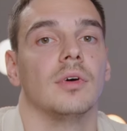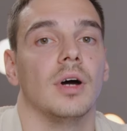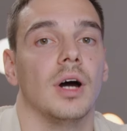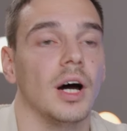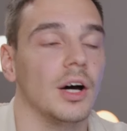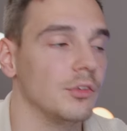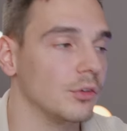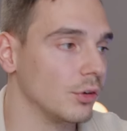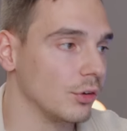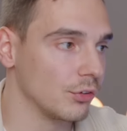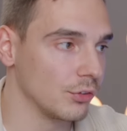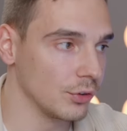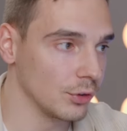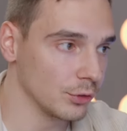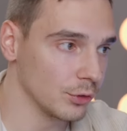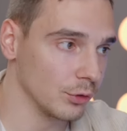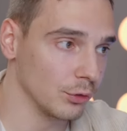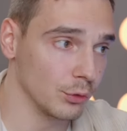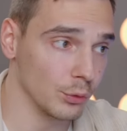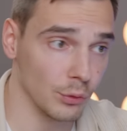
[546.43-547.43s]
other
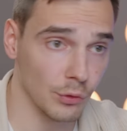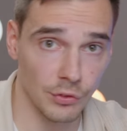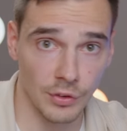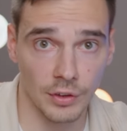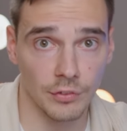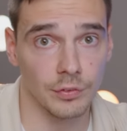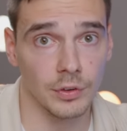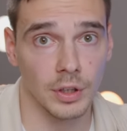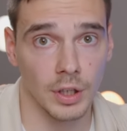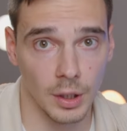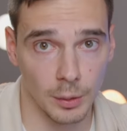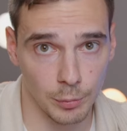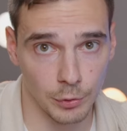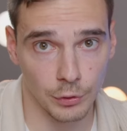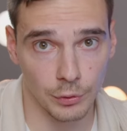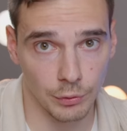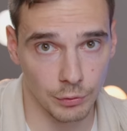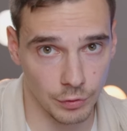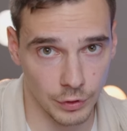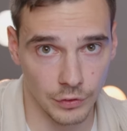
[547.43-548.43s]
certain tools that will help
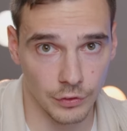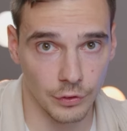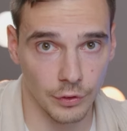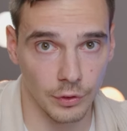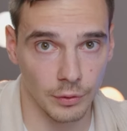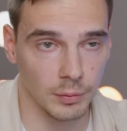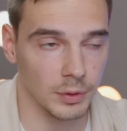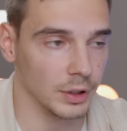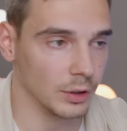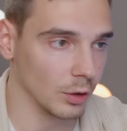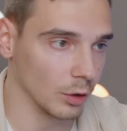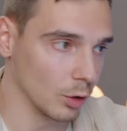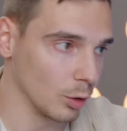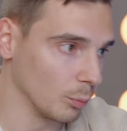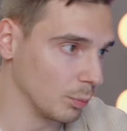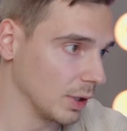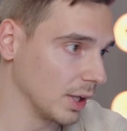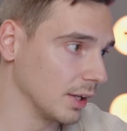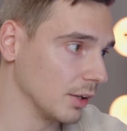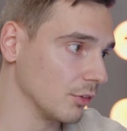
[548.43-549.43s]
you with your legal
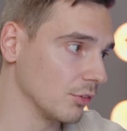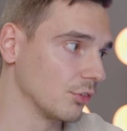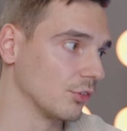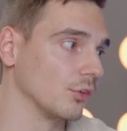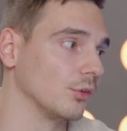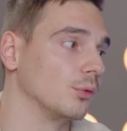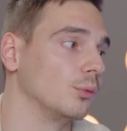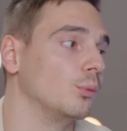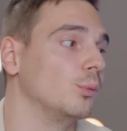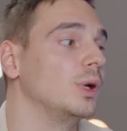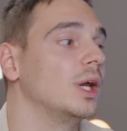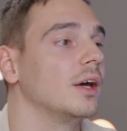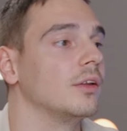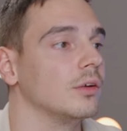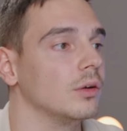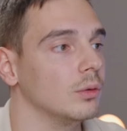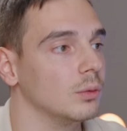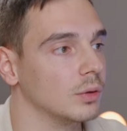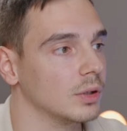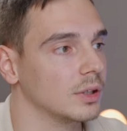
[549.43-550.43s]
compliance. So we had
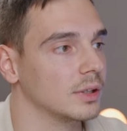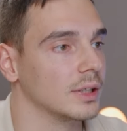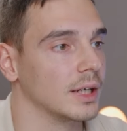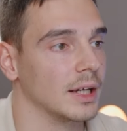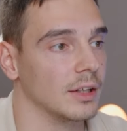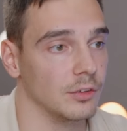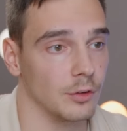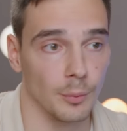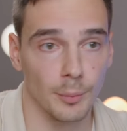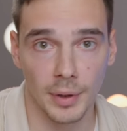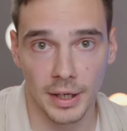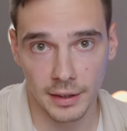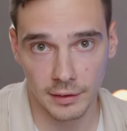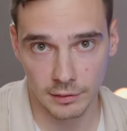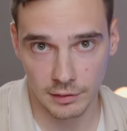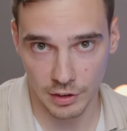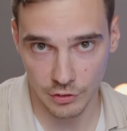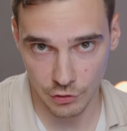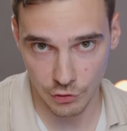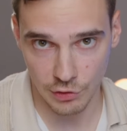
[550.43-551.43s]
a look at the main
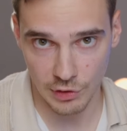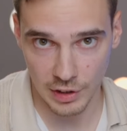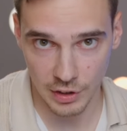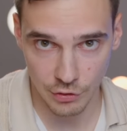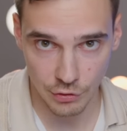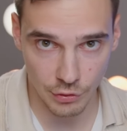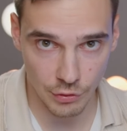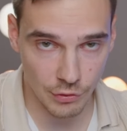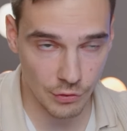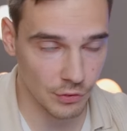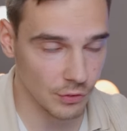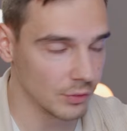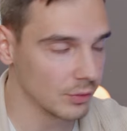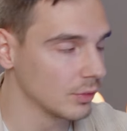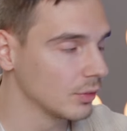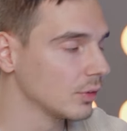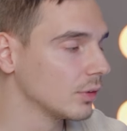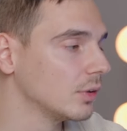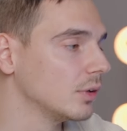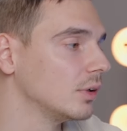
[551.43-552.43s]
legislations
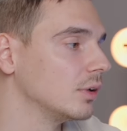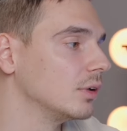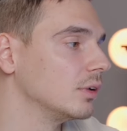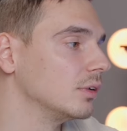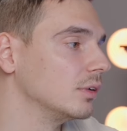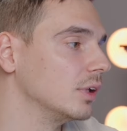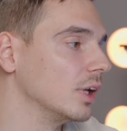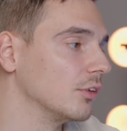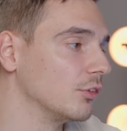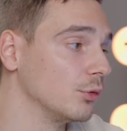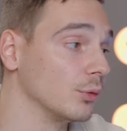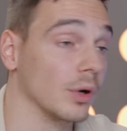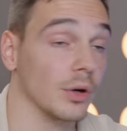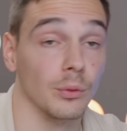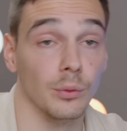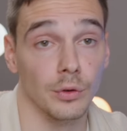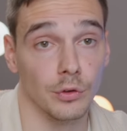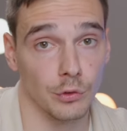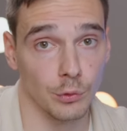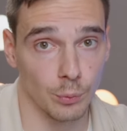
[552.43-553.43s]
that you are
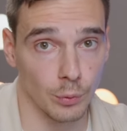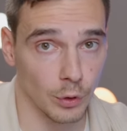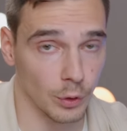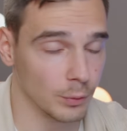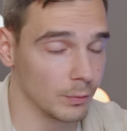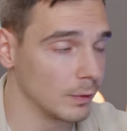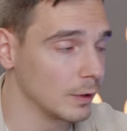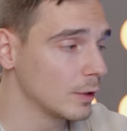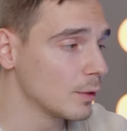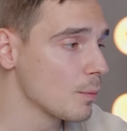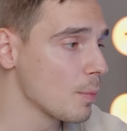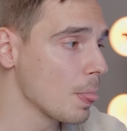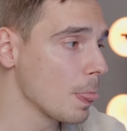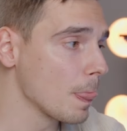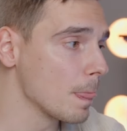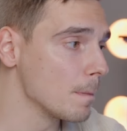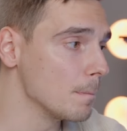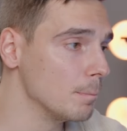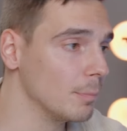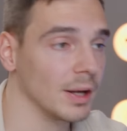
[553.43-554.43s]
going to work with,
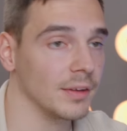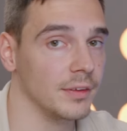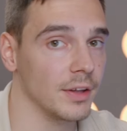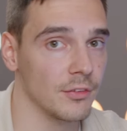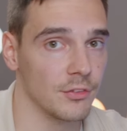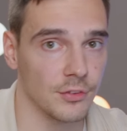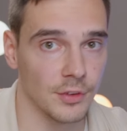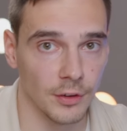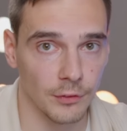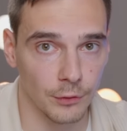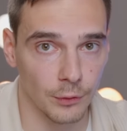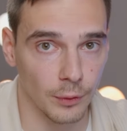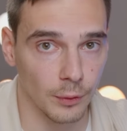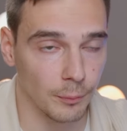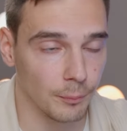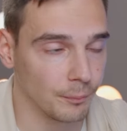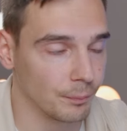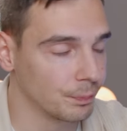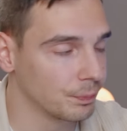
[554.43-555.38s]
but that's not all.